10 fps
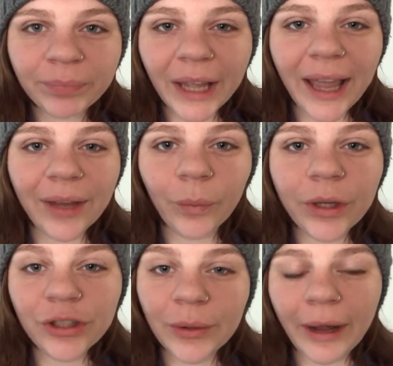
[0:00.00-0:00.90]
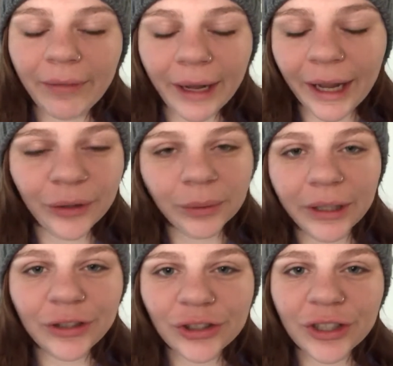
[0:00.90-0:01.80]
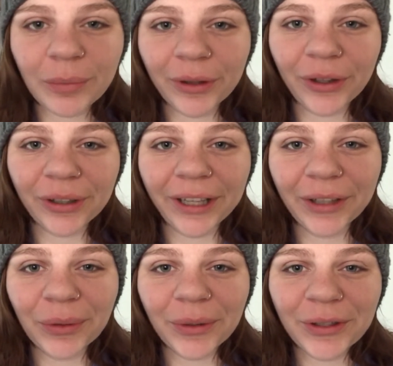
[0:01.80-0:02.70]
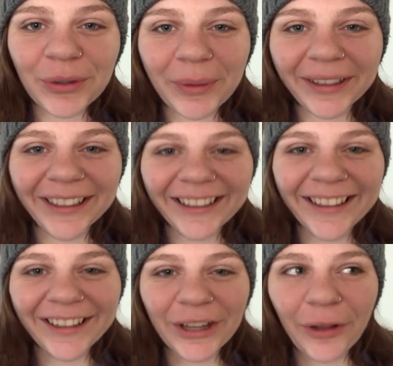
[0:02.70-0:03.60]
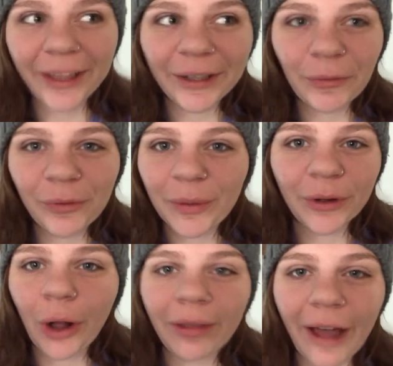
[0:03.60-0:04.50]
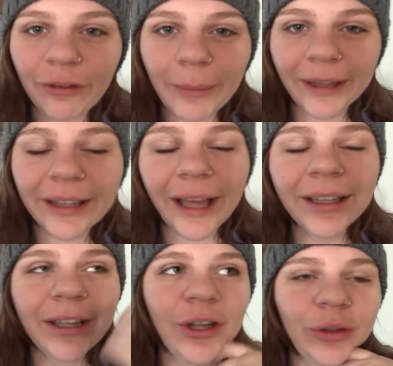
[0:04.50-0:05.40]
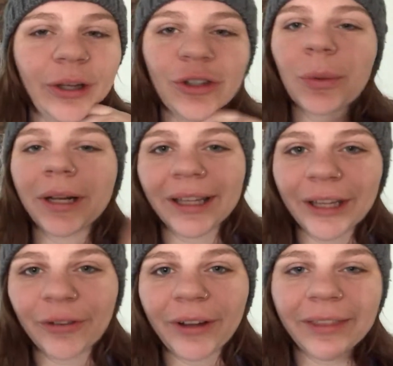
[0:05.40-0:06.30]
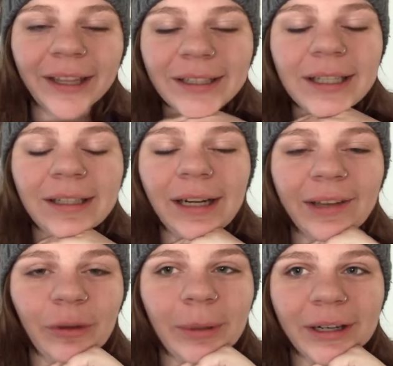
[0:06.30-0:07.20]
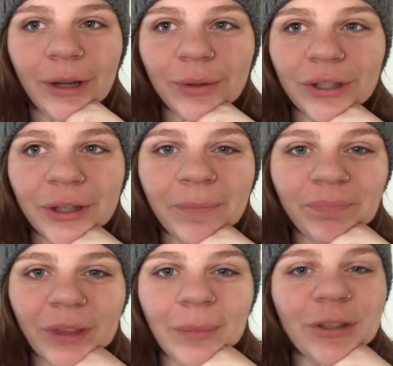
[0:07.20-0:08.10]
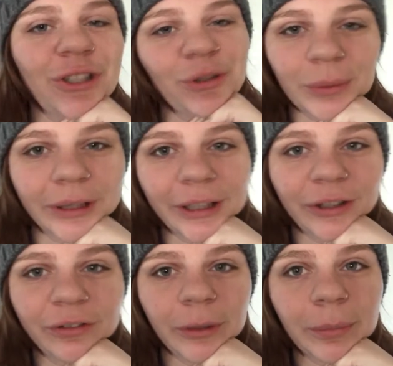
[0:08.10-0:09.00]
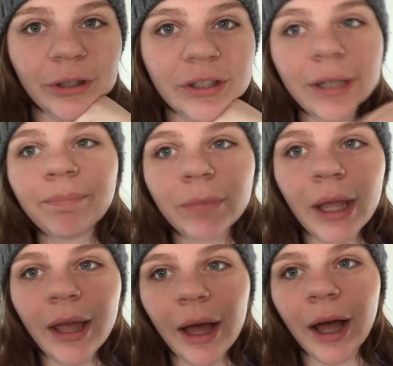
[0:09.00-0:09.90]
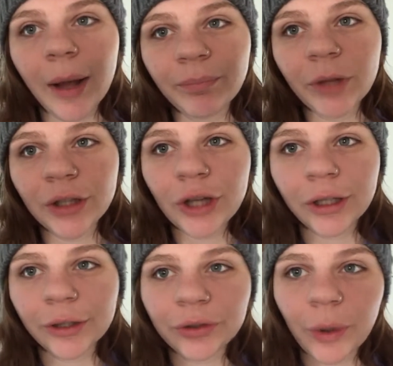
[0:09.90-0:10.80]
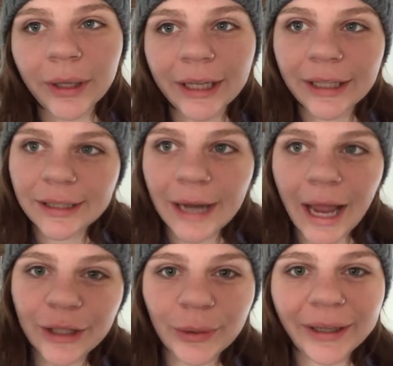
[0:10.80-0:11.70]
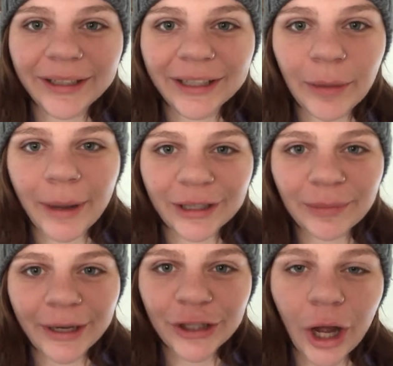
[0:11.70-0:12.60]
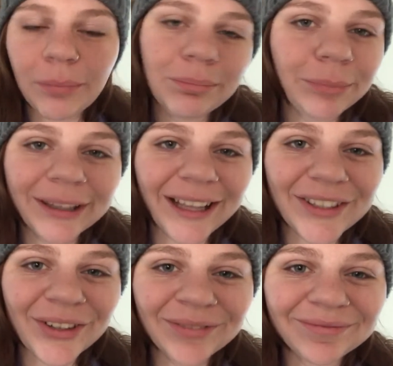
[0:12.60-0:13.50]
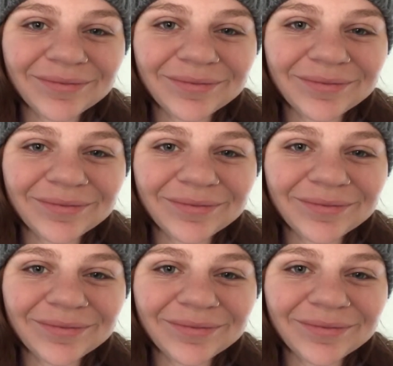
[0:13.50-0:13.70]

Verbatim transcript: And we do have that kind of relationship with our landlord to where, you know, like we would all laugh about that. So I just want to clarify things because not everybody knows her, but she's a really good, fun person. Um, a toddler's going to get a snack, so I need to get back to my job, but that's all.